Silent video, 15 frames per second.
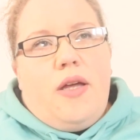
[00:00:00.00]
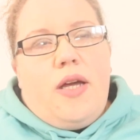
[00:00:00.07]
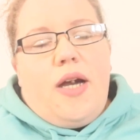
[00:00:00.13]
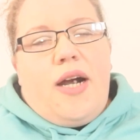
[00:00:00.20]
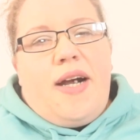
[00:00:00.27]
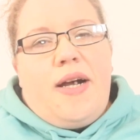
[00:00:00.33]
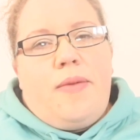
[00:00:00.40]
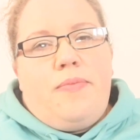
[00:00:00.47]

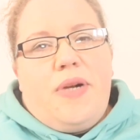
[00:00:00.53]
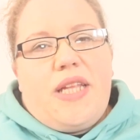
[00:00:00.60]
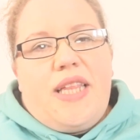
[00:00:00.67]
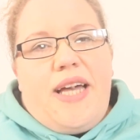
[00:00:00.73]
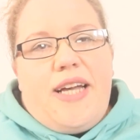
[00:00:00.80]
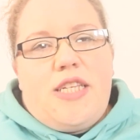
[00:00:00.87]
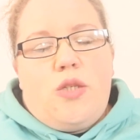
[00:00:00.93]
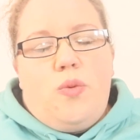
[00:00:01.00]
But
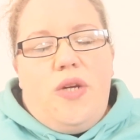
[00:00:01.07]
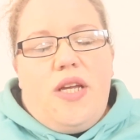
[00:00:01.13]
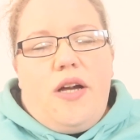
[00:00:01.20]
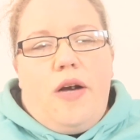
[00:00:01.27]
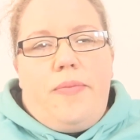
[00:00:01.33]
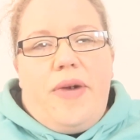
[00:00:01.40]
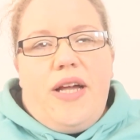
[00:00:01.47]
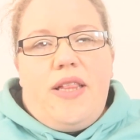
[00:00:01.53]
last week
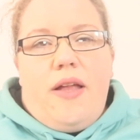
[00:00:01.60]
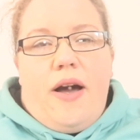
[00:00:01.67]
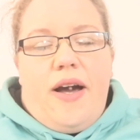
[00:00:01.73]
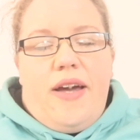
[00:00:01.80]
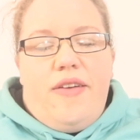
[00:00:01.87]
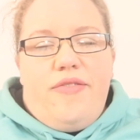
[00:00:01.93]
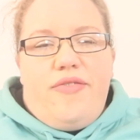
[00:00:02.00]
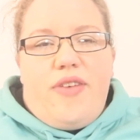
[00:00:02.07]
on my
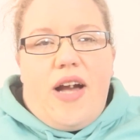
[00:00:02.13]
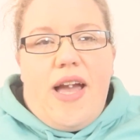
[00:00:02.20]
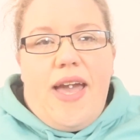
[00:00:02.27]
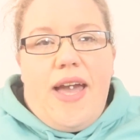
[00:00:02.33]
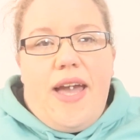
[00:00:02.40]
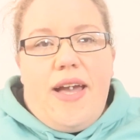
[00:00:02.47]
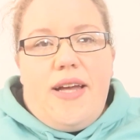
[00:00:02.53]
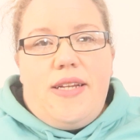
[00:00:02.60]
live, I
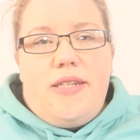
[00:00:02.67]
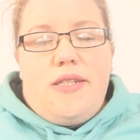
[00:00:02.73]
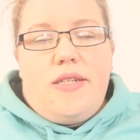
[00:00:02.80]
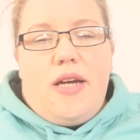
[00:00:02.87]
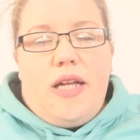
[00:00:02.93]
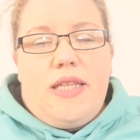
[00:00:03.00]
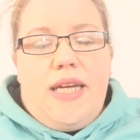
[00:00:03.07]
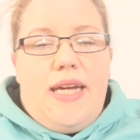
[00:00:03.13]
had
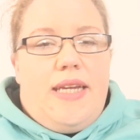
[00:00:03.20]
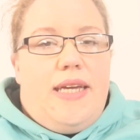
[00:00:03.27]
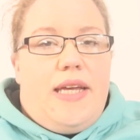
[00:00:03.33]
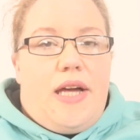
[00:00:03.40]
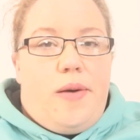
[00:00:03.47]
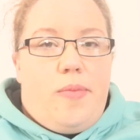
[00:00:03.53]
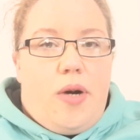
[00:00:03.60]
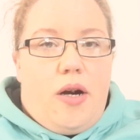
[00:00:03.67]
a lady
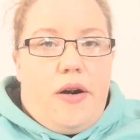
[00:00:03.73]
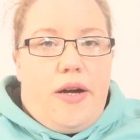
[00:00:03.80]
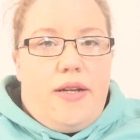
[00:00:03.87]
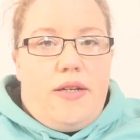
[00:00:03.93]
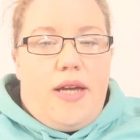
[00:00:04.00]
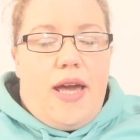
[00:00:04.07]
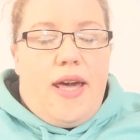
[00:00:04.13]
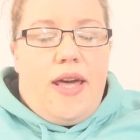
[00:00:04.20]
come
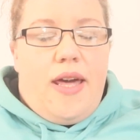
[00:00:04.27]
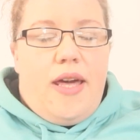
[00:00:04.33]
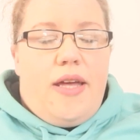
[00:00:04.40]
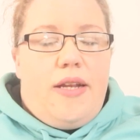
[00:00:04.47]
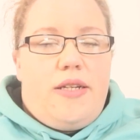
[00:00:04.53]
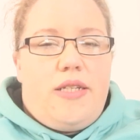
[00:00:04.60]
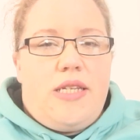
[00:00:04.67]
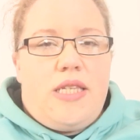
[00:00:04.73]
on
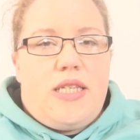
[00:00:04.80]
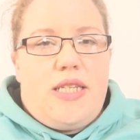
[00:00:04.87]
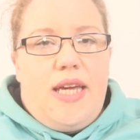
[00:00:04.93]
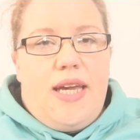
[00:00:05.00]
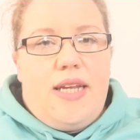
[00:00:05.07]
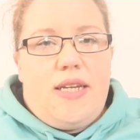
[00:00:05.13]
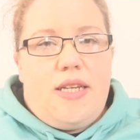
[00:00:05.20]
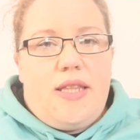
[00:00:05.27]
and
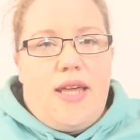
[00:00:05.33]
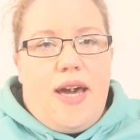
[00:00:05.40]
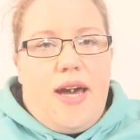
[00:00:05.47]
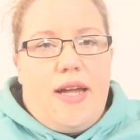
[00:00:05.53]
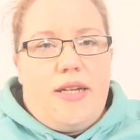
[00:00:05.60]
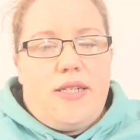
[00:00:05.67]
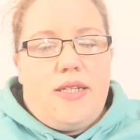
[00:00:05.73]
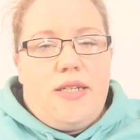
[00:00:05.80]
state
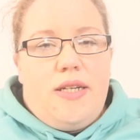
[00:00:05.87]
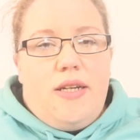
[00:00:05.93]
that